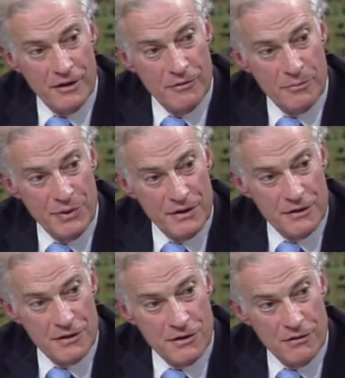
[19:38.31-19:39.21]
who
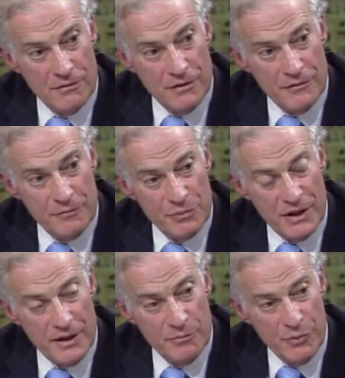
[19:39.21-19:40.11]
appears to have
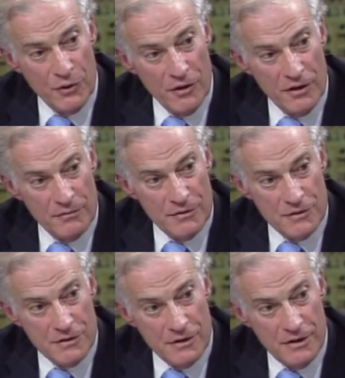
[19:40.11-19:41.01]
played ball
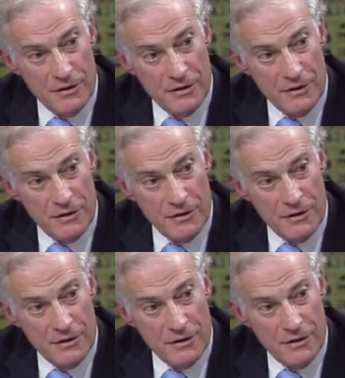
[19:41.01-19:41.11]
was the